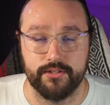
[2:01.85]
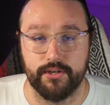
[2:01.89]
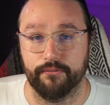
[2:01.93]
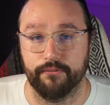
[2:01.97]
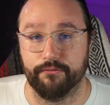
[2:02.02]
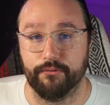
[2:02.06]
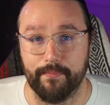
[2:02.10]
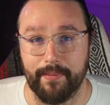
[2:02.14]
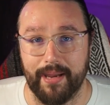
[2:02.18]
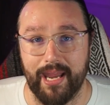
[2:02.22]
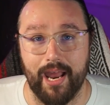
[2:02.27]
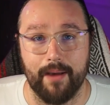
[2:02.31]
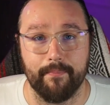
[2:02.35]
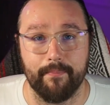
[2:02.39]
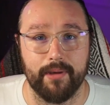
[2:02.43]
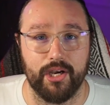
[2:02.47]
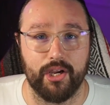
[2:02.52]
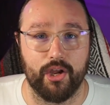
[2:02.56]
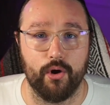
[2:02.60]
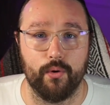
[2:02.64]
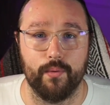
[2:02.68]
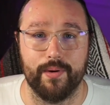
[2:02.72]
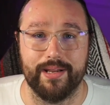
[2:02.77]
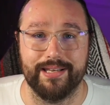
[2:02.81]
for me, I'm gonna
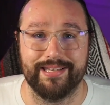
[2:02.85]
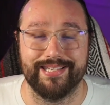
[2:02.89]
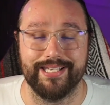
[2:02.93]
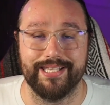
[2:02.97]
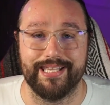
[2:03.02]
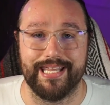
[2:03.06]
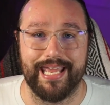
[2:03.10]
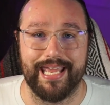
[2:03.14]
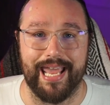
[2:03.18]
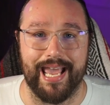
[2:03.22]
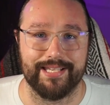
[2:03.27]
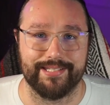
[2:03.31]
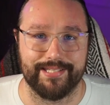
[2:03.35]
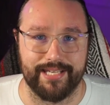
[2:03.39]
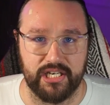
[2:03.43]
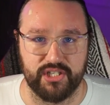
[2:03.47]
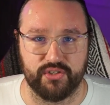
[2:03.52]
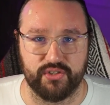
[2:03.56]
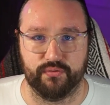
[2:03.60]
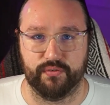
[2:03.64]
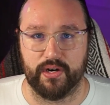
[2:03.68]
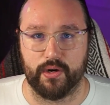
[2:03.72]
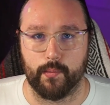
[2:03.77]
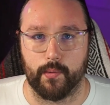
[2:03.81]
go into the
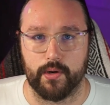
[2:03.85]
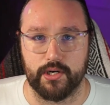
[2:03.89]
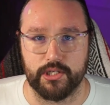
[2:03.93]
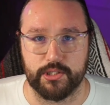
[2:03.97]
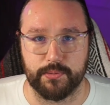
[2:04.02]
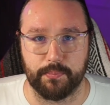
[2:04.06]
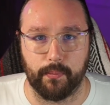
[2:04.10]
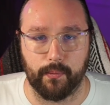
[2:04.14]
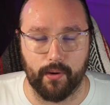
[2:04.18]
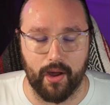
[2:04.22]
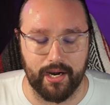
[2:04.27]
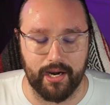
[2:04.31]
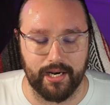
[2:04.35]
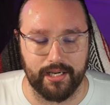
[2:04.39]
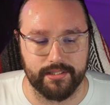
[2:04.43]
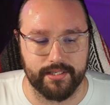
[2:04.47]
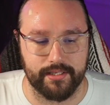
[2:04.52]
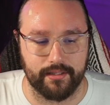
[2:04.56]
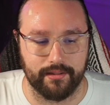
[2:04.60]
SHFiguarts products